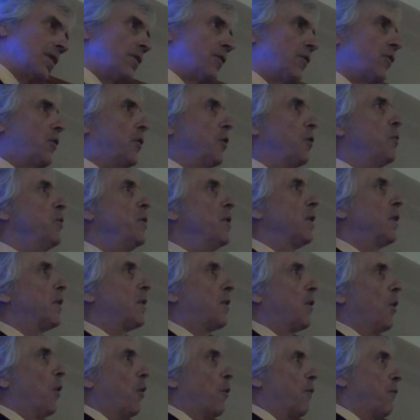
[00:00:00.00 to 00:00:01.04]

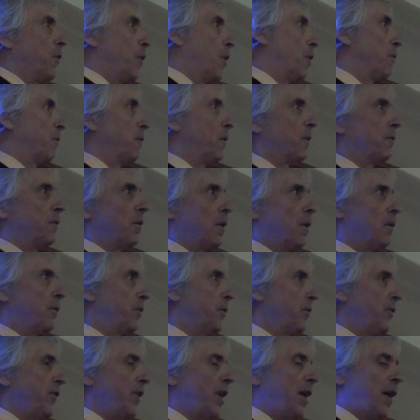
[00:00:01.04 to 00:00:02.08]
student go over,
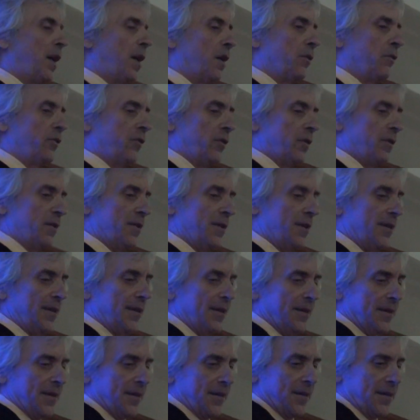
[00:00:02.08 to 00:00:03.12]
over his house, and,
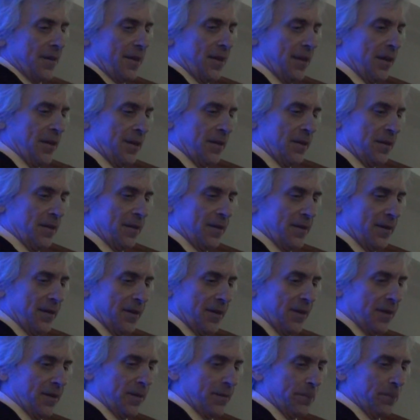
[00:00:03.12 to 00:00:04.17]
and
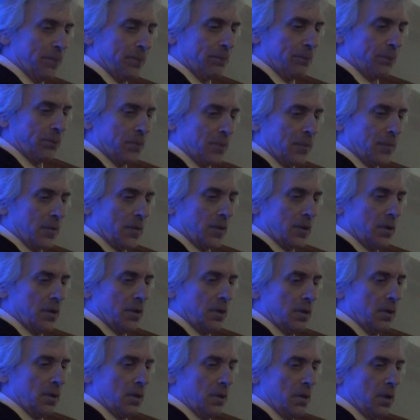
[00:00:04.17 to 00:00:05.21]
um,
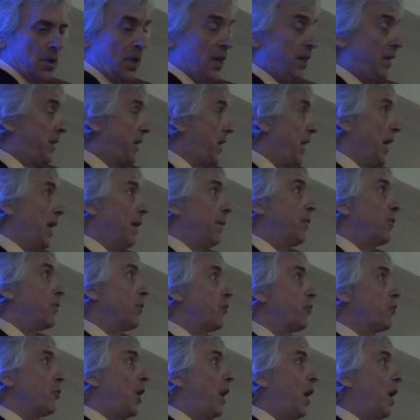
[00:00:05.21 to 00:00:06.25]
he came to
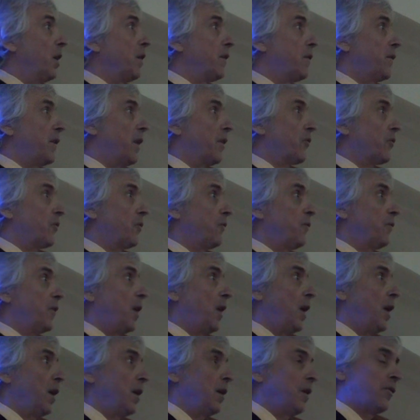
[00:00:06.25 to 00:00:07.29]
the trial and
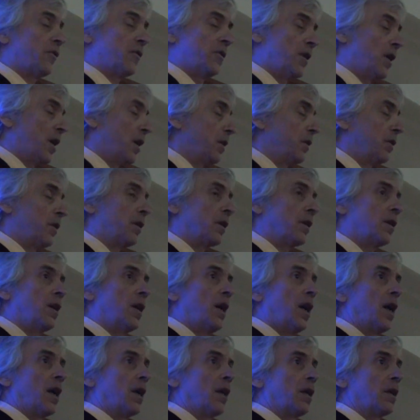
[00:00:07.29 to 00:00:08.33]
testified. It's not a
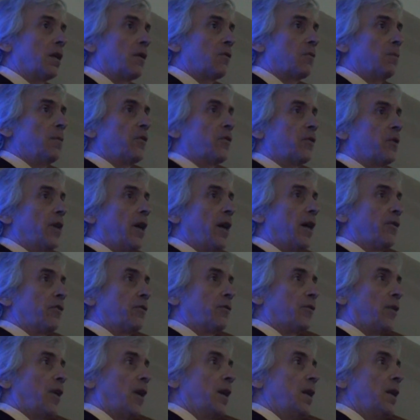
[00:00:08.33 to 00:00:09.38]
narcotic, it's
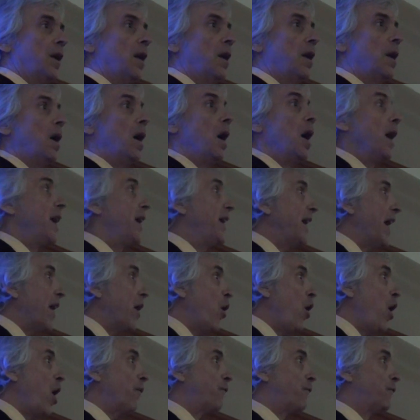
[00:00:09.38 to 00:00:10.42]
misclassified. He got
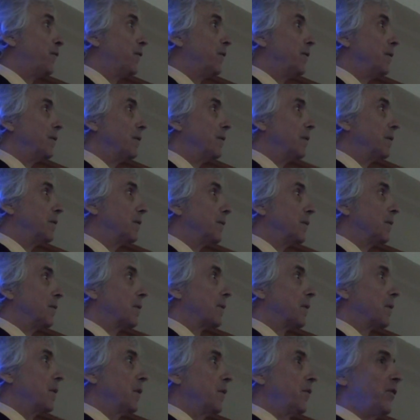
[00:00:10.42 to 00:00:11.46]
off.
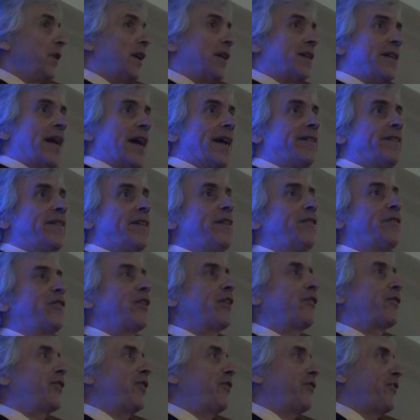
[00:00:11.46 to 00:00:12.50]
It's like
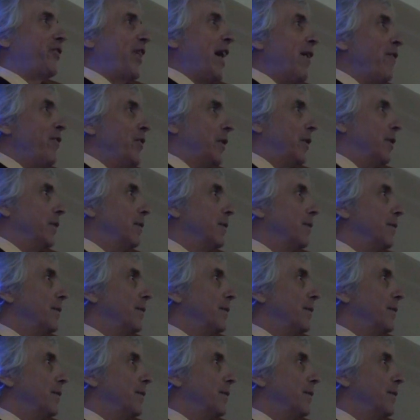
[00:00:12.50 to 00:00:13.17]
1967.